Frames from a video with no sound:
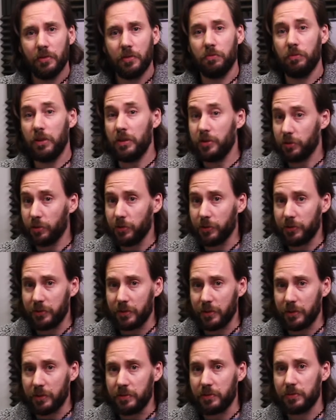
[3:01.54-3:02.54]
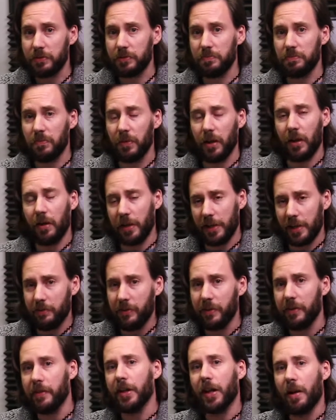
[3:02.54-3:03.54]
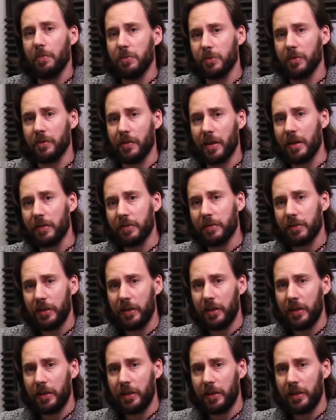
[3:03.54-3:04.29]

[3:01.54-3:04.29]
resources, and everything that comes with that.